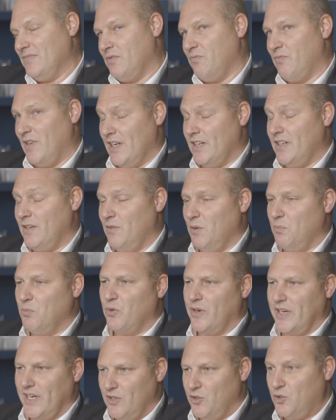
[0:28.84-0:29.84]
relatively
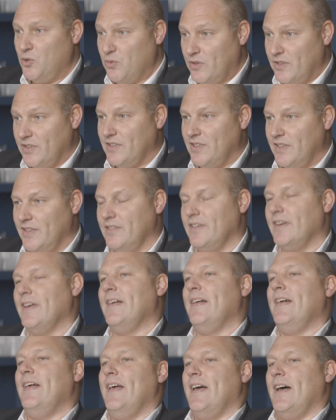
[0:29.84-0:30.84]
boring insurances,
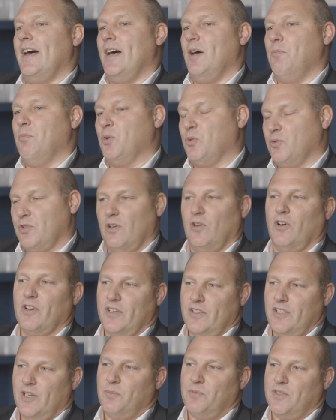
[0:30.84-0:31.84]
but also
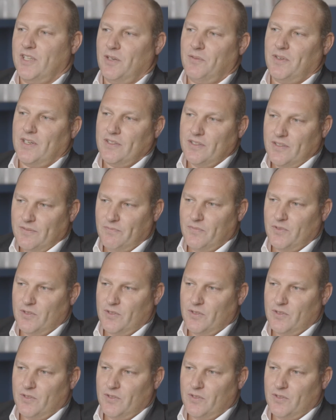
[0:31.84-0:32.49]
longer term savings.